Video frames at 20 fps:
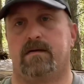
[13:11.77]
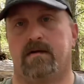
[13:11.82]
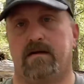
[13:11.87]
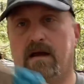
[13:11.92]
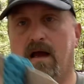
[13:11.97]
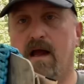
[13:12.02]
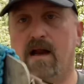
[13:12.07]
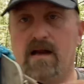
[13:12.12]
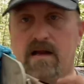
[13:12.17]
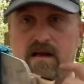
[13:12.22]

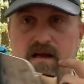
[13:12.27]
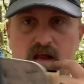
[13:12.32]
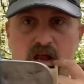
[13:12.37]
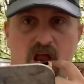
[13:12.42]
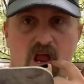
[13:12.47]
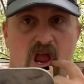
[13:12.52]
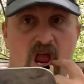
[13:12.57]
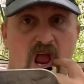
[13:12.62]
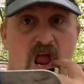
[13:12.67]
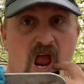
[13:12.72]
Got it.
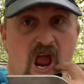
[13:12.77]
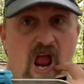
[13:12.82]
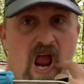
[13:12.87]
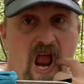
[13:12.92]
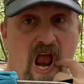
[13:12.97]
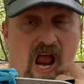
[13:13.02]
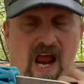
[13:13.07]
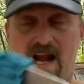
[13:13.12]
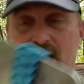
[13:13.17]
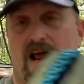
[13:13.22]

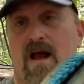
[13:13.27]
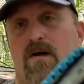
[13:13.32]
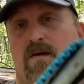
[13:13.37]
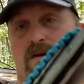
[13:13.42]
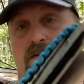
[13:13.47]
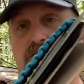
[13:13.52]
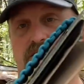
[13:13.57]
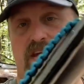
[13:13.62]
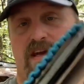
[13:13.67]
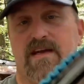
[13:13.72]
And how
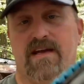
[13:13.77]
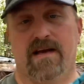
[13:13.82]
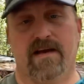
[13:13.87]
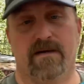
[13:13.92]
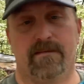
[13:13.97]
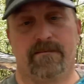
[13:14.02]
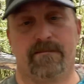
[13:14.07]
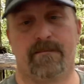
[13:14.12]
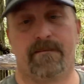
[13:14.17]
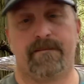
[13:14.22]
convenient.
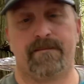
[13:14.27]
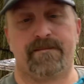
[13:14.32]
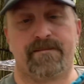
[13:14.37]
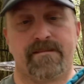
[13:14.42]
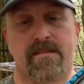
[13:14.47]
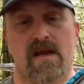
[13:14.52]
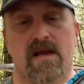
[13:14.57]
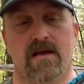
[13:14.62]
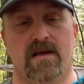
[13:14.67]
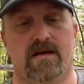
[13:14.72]

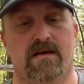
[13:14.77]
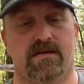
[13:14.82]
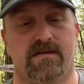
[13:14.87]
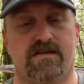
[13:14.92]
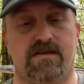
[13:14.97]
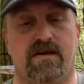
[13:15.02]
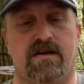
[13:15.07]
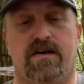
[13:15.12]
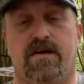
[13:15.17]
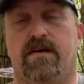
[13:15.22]

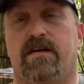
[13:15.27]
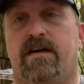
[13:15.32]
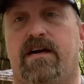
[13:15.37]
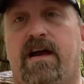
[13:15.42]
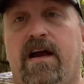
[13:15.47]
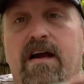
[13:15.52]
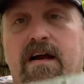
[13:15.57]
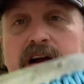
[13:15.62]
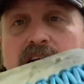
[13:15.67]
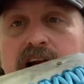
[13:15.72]
So your
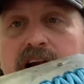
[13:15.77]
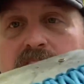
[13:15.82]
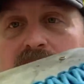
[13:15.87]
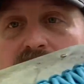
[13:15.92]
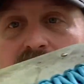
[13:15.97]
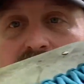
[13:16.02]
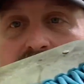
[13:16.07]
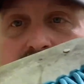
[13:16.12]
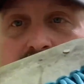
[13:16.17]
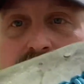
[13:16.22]
carrying
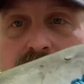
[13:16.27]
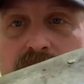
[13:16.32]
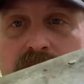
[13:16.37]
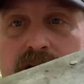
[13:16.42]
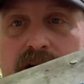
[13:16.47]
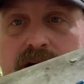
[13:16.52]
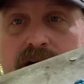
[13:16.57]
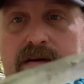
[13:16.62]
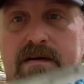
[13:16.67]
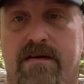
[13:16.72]
handle,
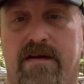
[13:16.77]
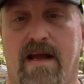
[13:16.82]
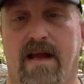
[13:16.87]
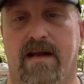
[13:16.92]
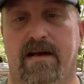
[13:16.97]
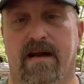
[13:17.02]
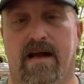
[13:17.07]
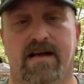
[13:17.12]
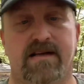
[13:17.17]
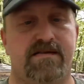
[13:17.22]
that
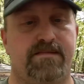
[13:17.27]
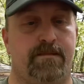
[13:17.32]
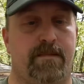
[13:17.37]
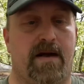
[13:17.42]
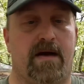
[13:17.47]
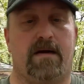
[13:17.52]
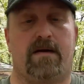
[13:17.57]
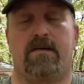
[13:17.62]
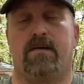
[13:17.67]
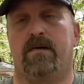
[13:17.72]
nice
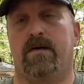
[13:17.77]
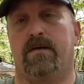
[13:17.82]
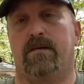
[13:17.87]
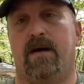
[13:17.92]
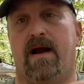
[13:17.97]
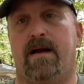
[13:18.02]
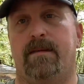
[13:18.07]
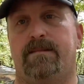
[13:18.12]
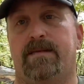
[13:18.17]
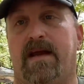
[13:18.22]
paracord
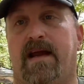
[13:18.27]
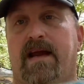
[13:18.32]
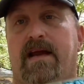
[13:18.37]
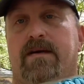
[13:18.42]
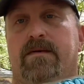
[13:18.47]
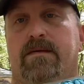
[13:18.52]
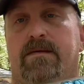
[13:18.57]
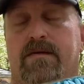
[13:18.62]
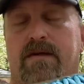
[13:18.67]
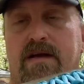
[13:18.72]
wrapped
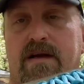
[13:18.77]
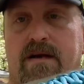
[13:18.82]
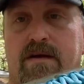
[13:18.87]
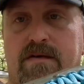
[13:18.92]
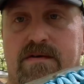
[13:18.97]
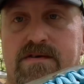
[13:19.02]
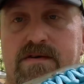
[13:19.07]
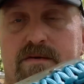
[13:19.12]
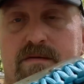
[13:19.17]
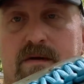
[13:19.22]
handle that
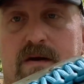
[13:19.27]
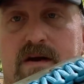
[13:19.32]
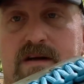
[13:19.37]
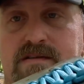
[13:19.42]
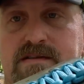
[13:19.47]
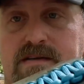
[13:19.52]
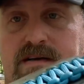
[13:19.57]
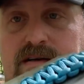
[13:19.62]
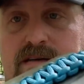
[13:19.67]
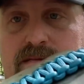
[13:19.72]
goes
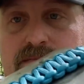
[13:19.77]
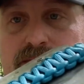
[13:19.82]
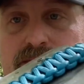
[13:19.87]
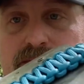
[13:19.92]
across there,